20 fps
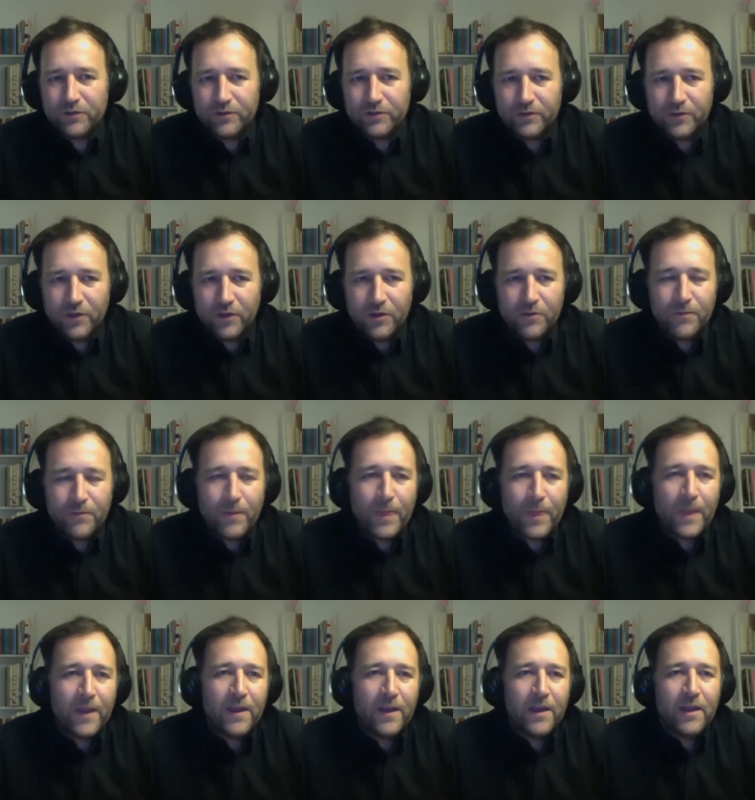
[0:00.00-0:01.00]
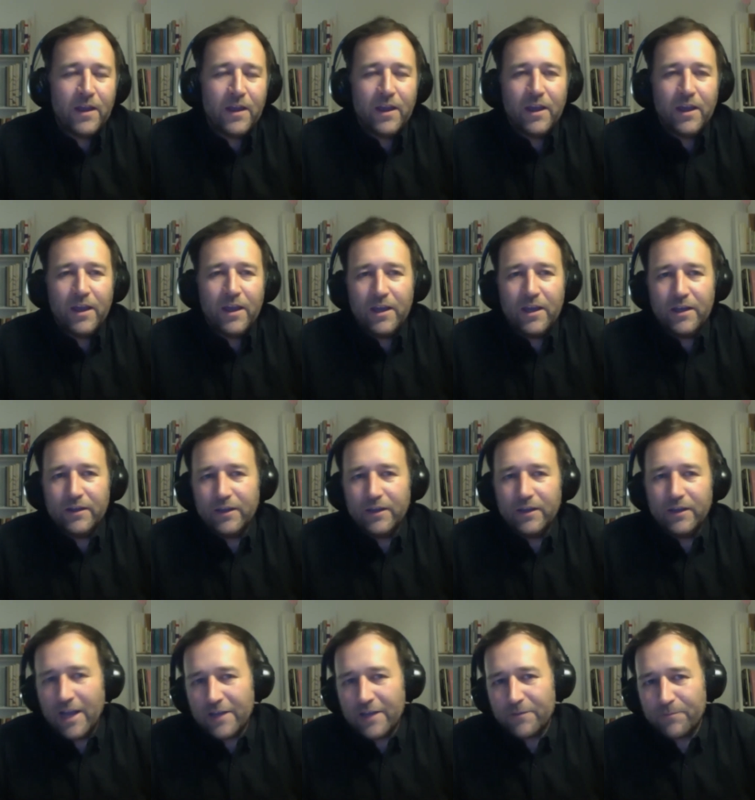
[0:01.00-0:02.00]
no? In the
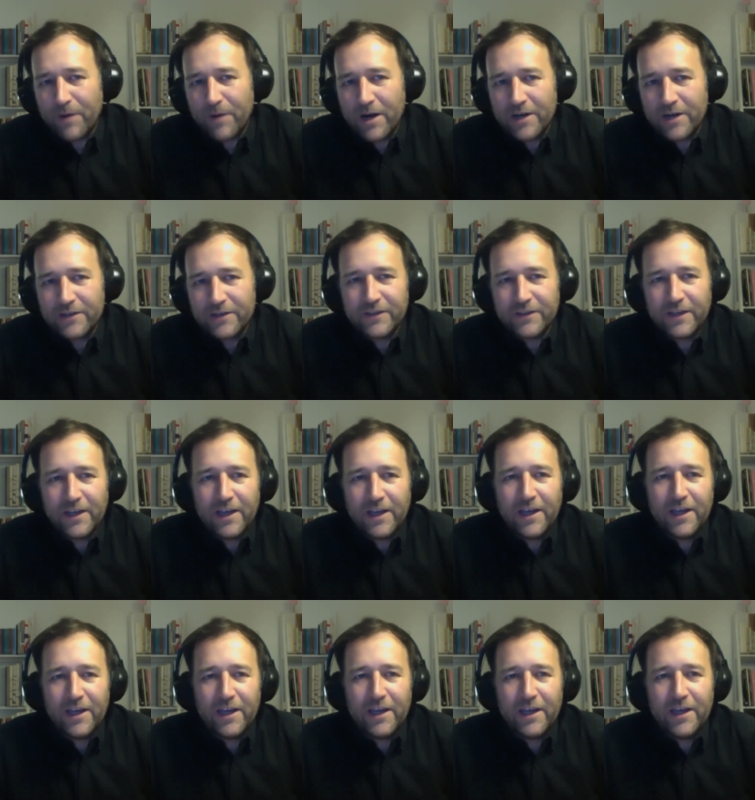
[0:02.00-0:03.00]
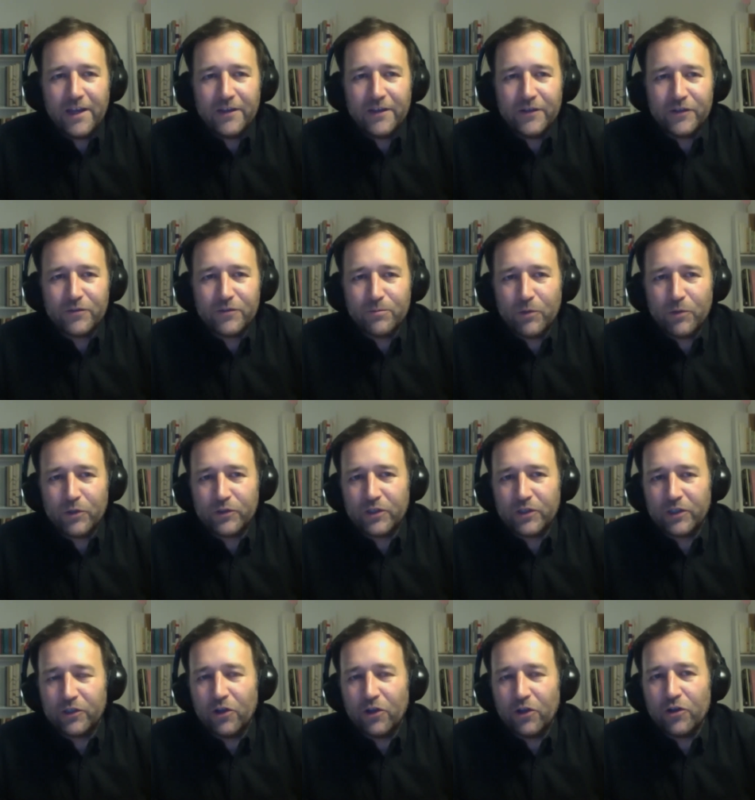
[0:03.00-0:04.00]
last part, uh, there's more
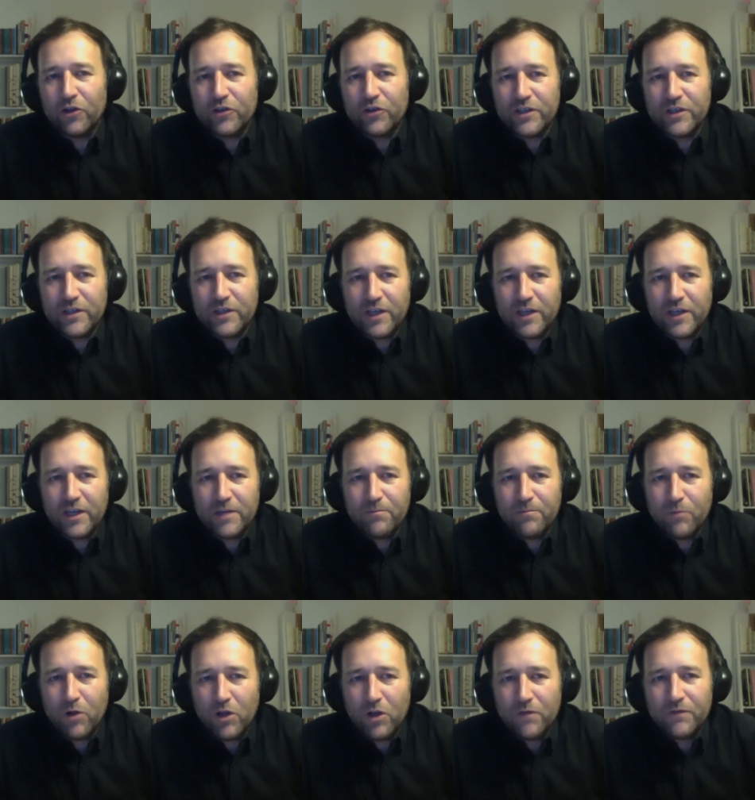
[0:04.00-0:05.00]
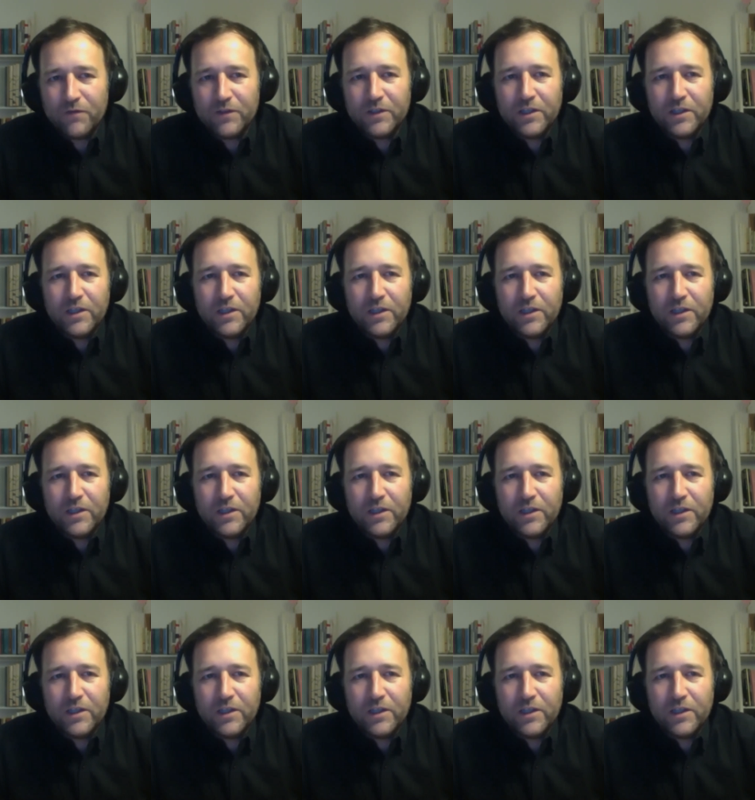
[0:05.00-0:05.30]
technology involved.